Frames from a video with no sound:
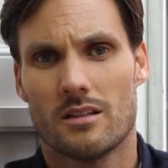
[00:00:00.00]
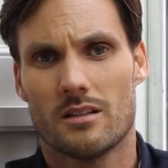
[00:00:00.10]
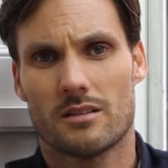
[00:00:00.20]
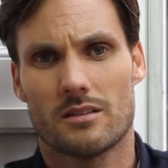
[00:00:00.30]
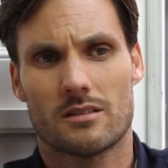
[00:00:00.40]

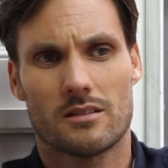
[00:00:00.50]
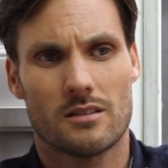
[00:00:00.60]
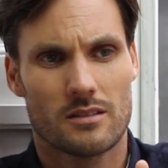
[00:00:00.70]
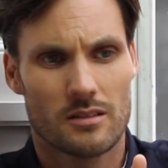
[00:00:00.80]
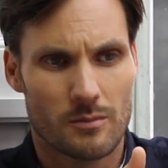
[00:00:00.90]
This
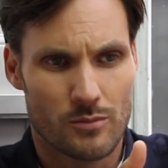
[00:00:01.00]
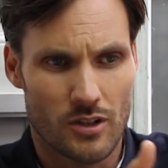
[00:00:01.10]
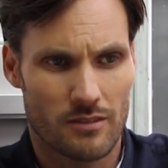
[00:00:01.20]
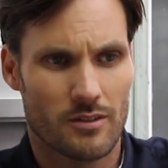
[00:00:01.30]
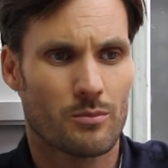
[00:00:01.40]
is a
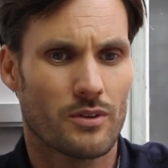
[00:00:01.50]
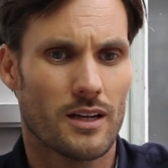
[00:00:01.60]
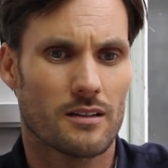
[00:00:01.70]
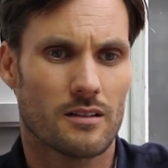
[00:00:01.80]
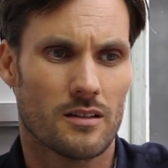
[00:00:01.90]
Björkgren
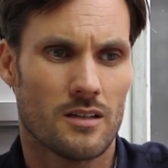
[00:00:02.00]
brand.